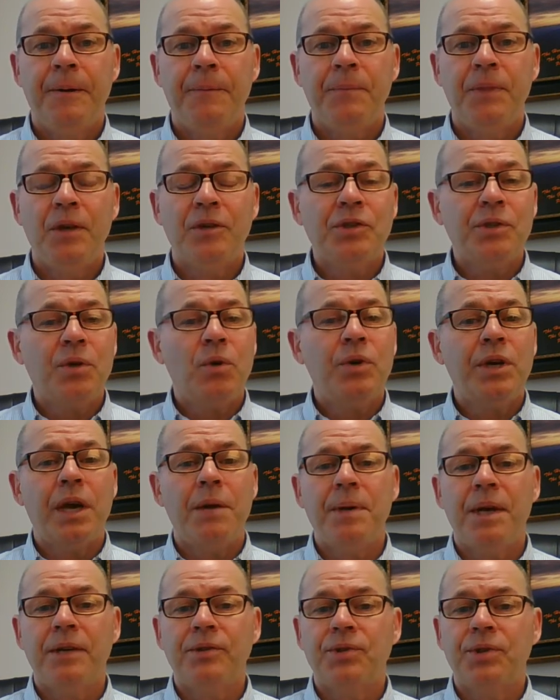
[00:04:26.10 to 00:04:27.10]
Now say,
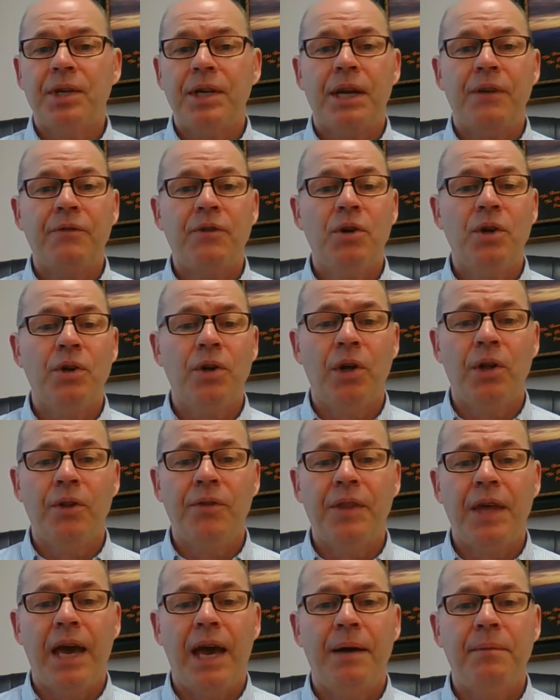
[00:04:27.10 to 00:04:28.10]
"Okay, Pastor Ken, I've heard all
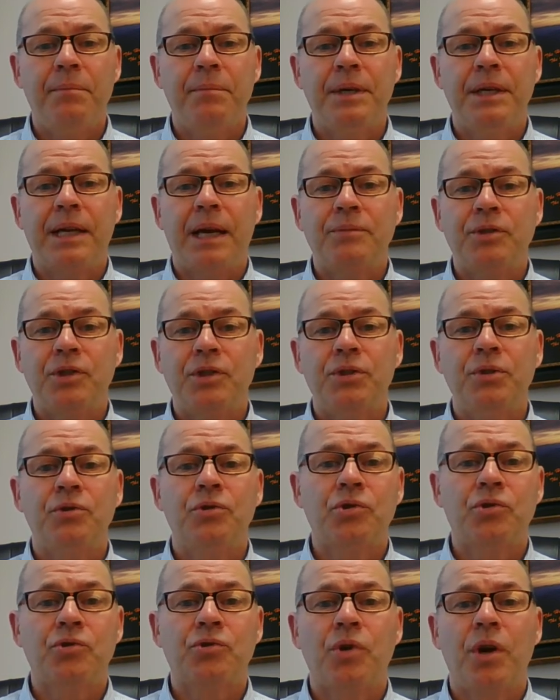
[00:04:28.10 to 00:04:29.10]
that, but I'm still
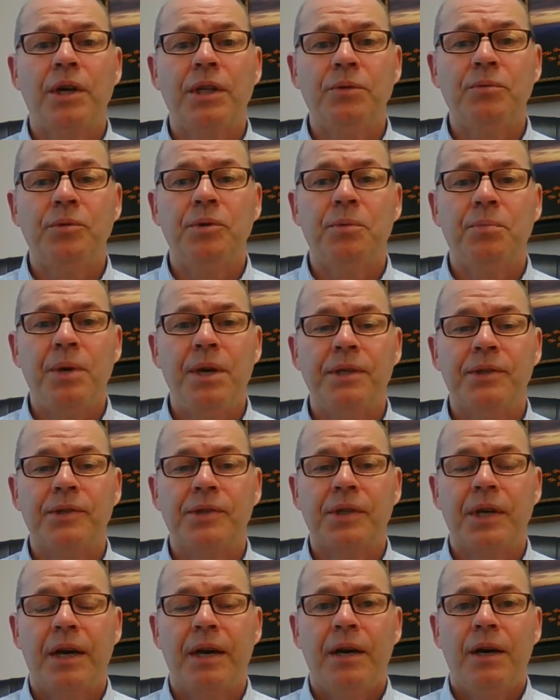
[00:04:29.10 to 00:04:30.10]
struggling with peace."
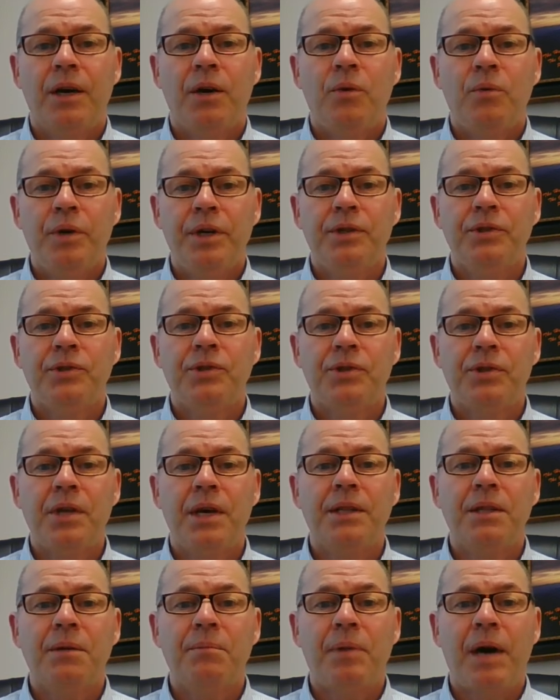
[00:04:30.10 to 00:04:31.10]
Well, here's the
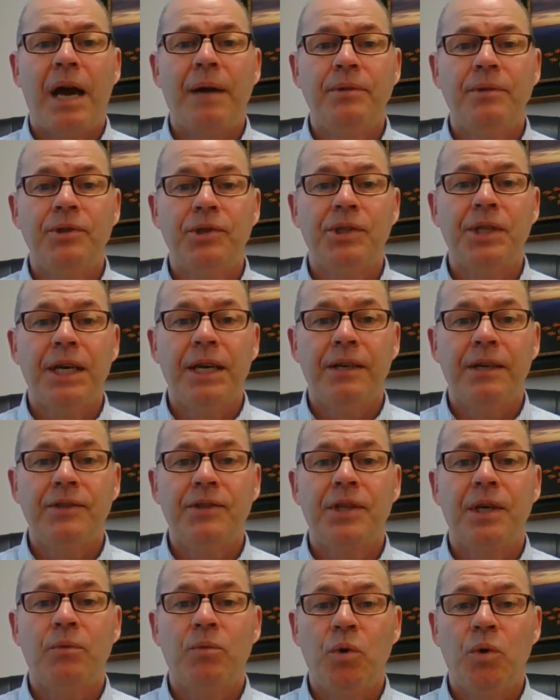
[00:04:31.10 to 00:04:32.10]
thing. The Bible says
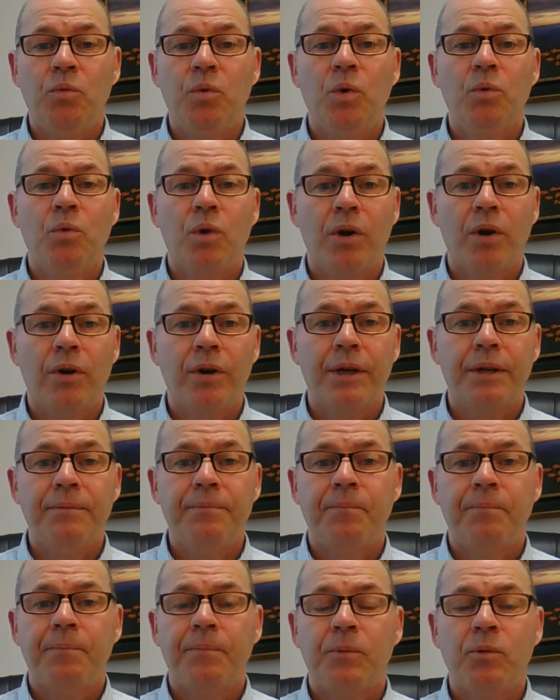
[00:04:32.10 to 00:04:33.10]
that when we're worried,
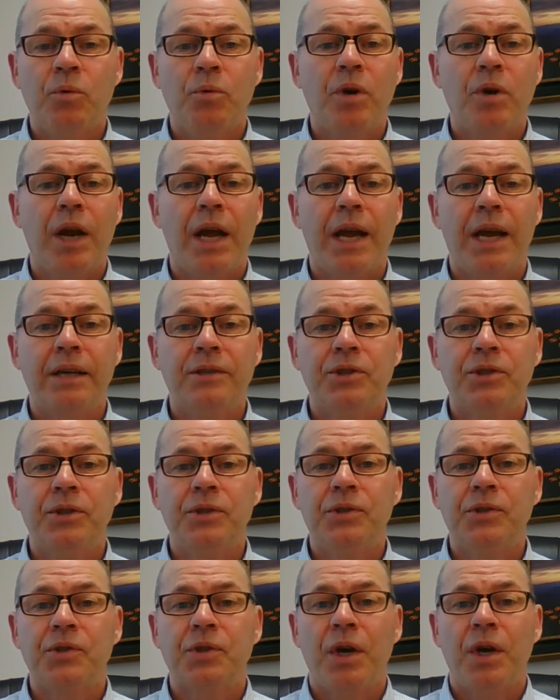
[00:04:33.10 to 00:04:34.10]
when we're
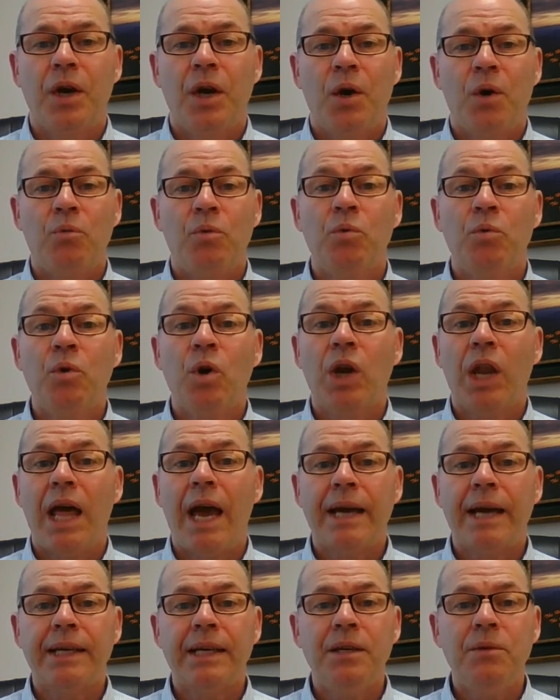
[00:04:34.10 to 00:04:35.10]
anxious, when we're
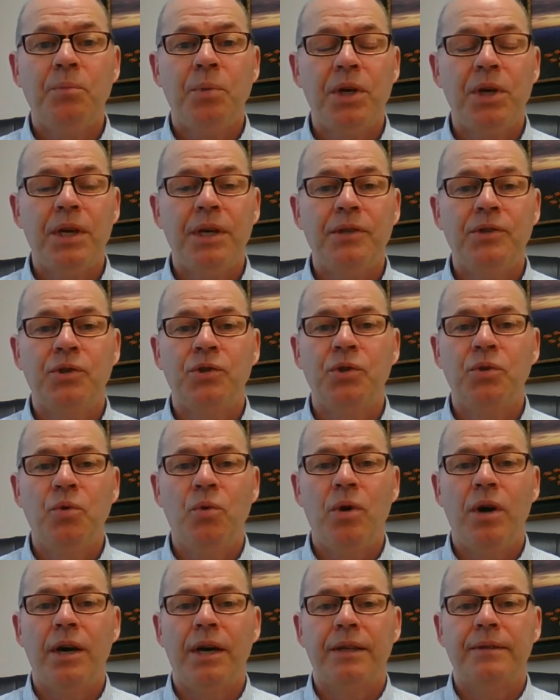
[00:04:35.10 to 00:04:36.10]
lacking peace, do
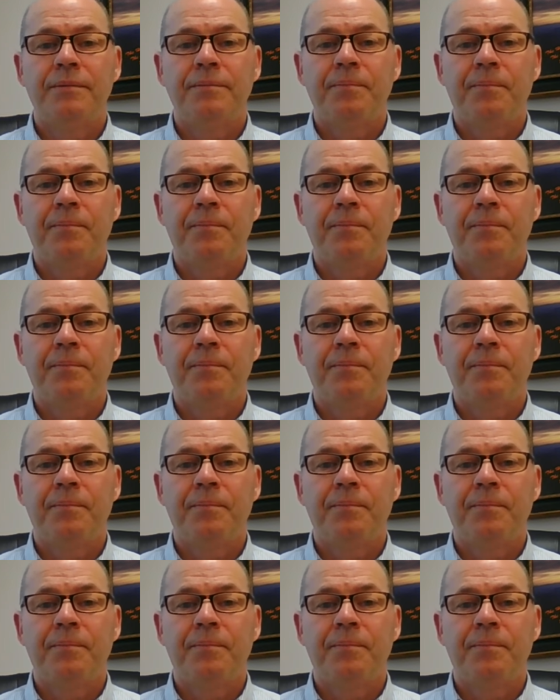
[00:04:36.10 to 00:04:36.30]
what?